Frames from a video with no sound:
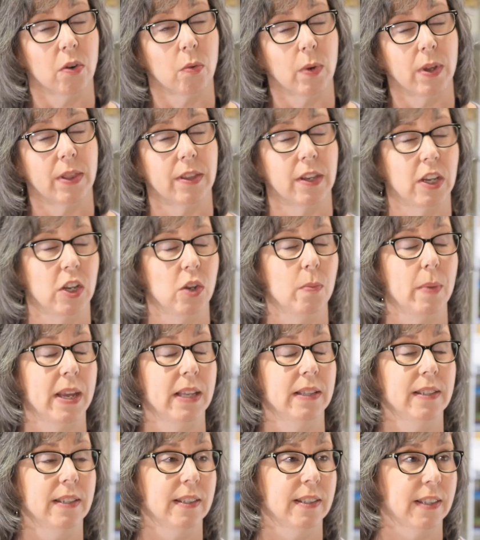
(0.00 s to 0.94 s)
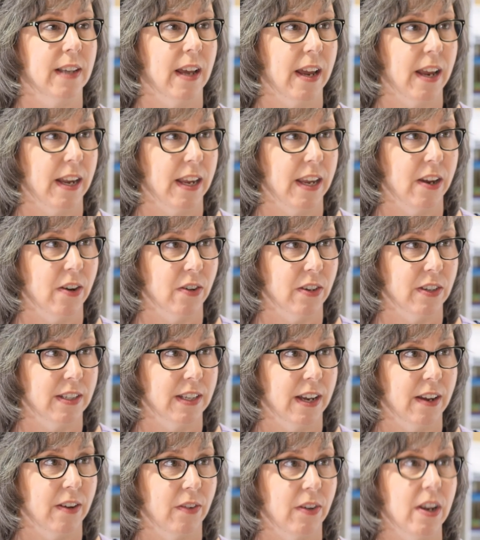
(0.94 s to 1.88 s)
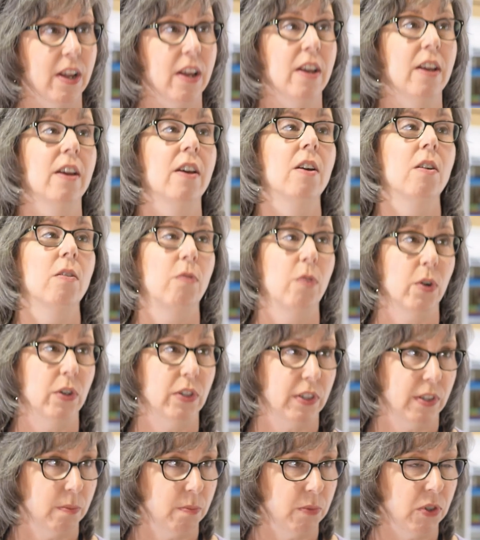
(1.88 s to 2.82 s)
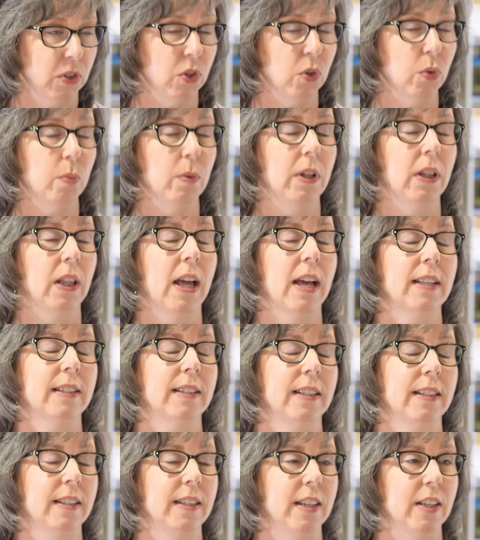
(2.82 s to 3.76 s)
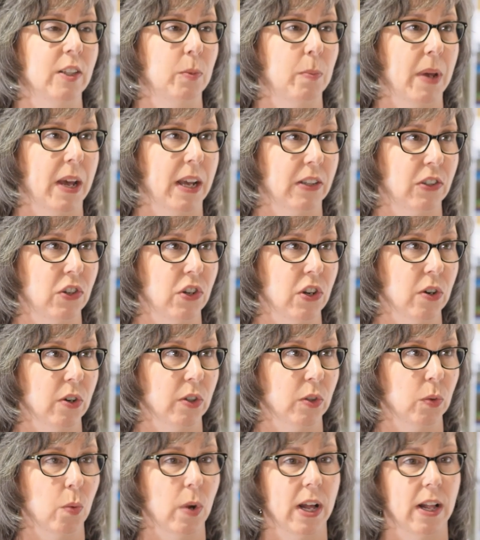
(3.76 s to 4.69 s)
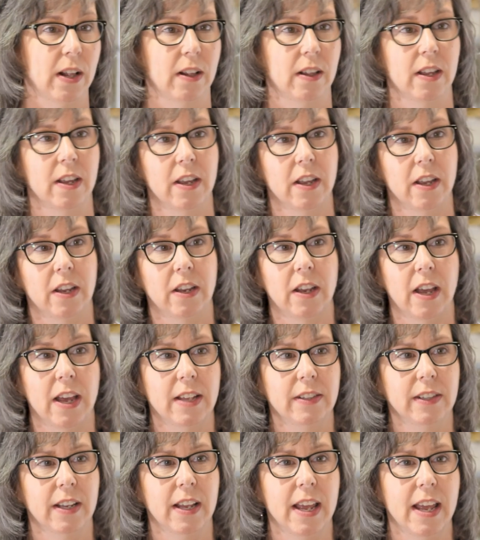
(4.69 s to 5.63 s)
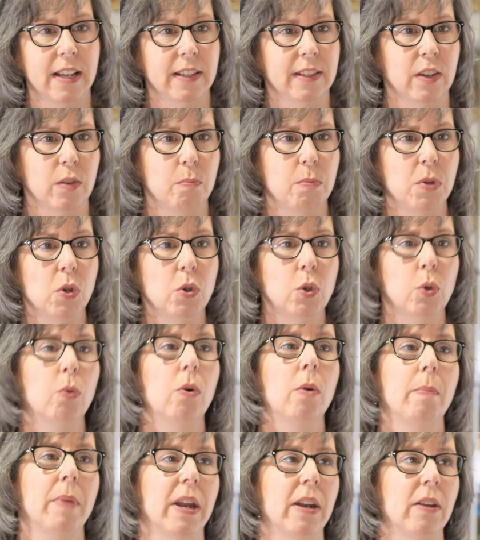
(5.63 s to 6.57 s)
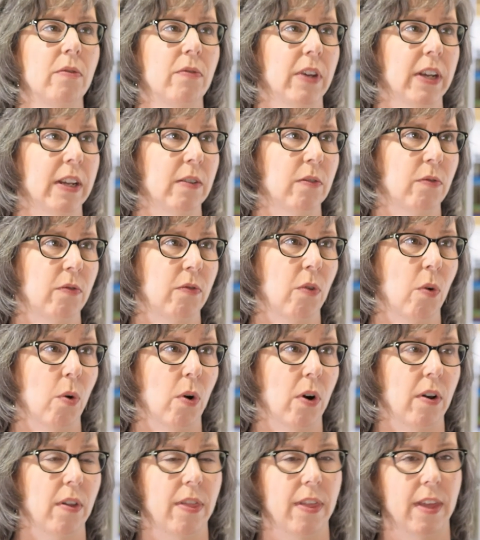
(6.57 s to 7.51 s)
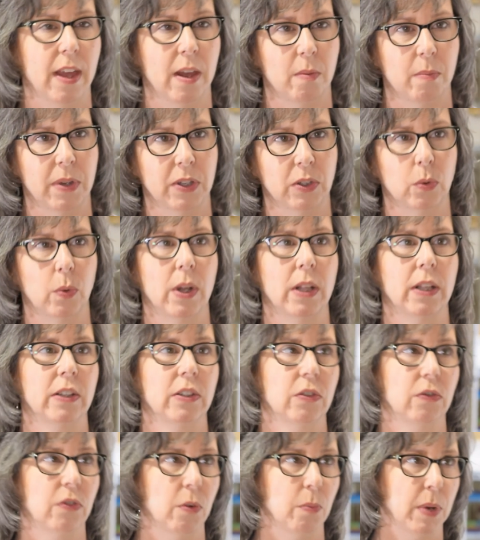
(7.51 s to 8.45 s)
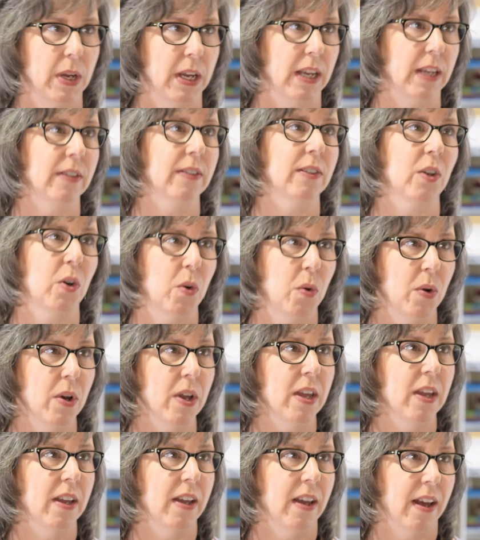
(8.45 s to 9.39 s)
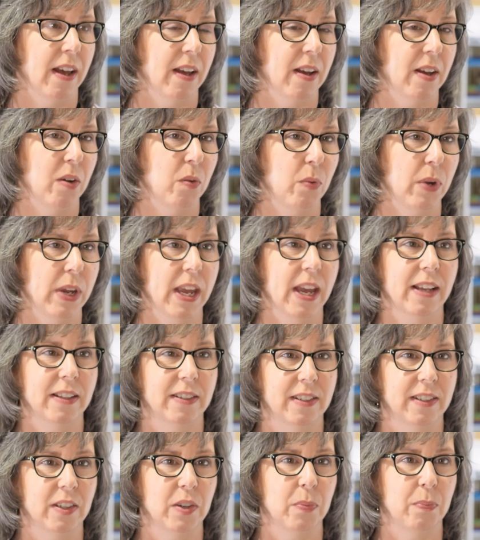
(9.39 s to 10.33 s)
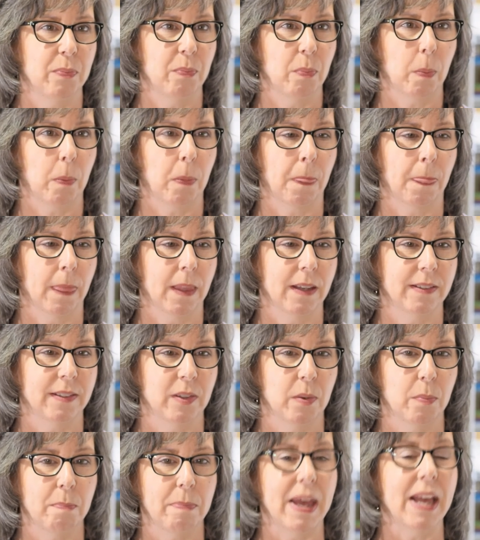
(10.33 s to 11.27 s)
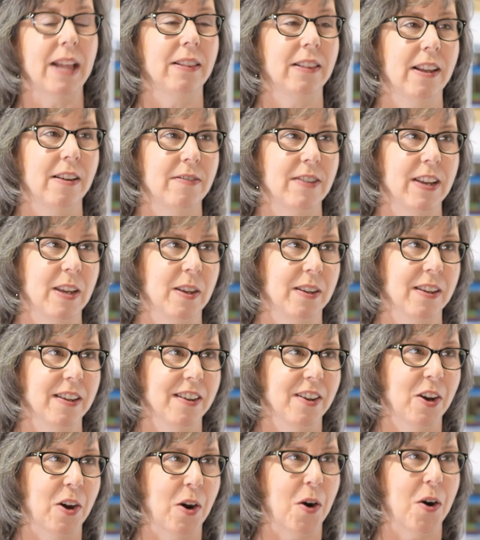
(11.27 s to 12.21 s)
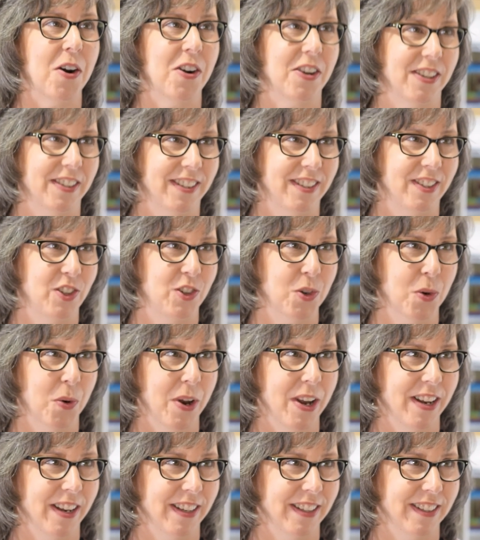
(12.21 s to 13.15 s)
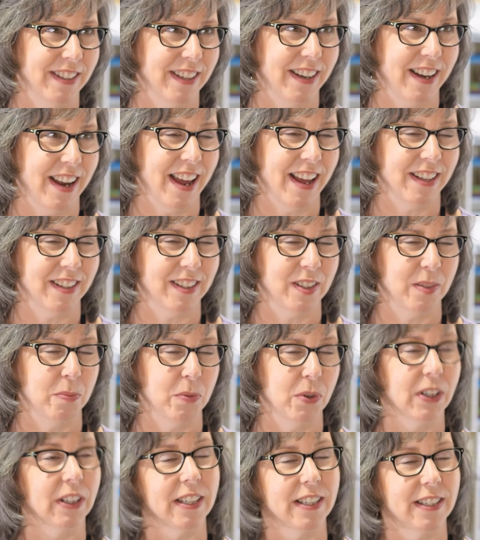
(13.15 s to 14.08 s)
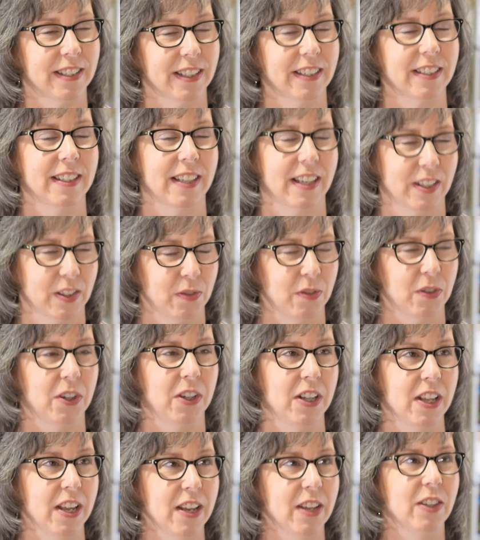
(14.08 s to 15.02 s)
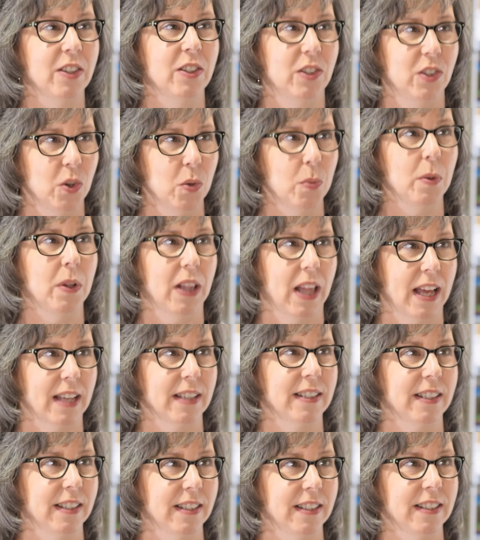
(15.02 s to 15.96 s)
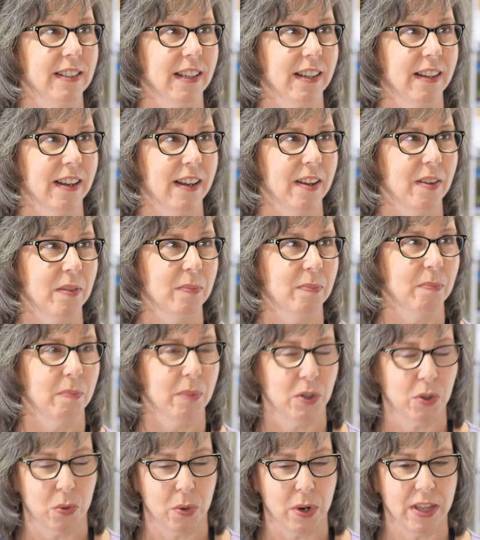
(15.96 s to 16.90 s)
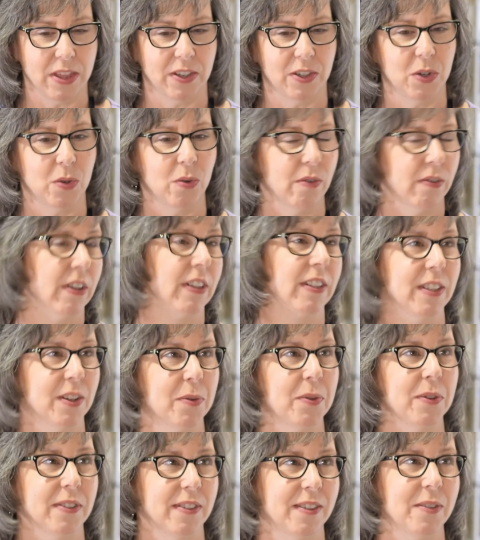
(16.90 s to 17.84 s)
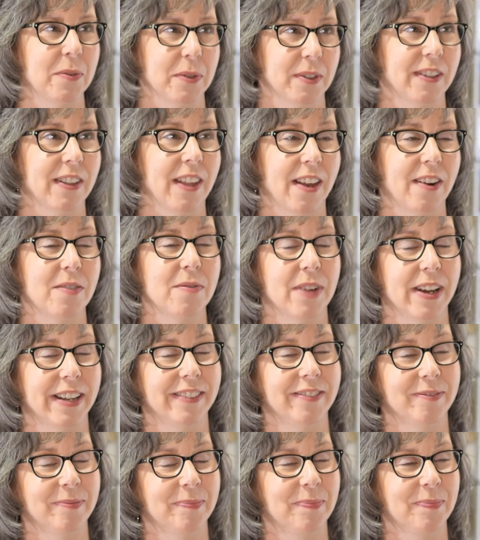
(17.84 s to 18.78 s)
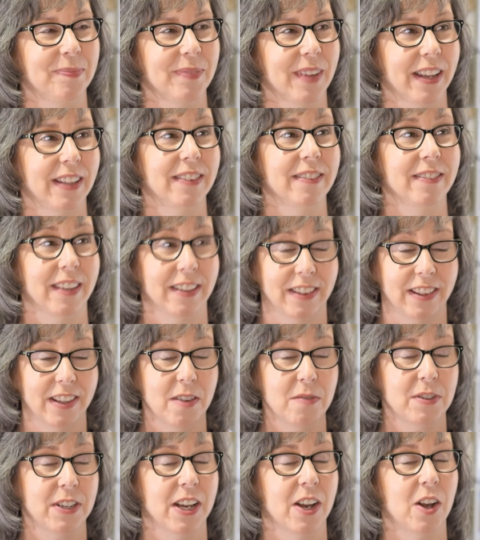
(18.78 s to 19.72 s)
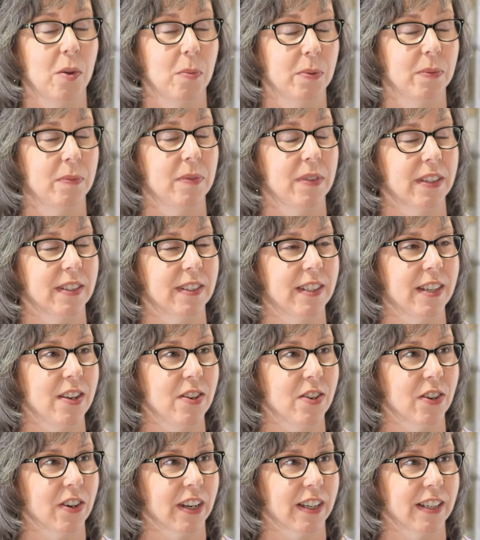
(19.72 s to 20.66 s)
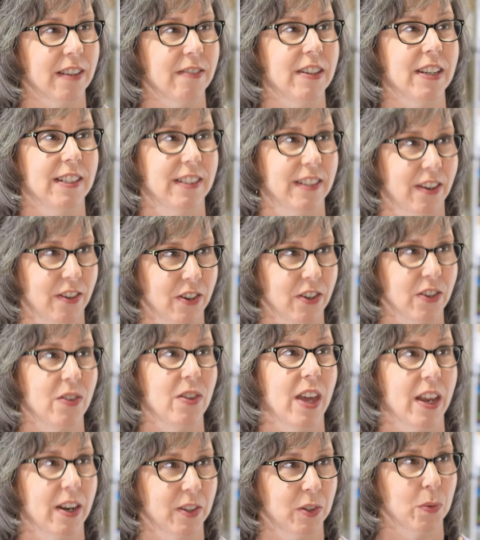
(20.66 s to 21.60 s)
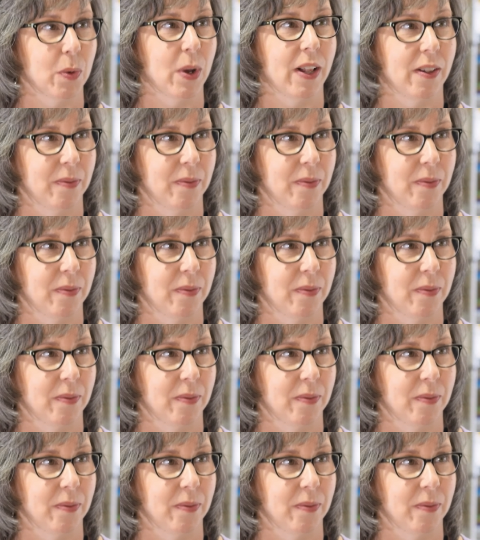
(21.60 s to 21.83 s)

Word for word: with the Humane Society here in town for some Zoom classes this past year as well, as, as a mutual benefit for them as well as for me. So mm -hmm. uh, we had some, some pet loving artists join us and had some really successful Zoom classes uh, between the two of us. It was, it was a lot of fun. Great. I'd love to help the Senior Activity Center do that as well.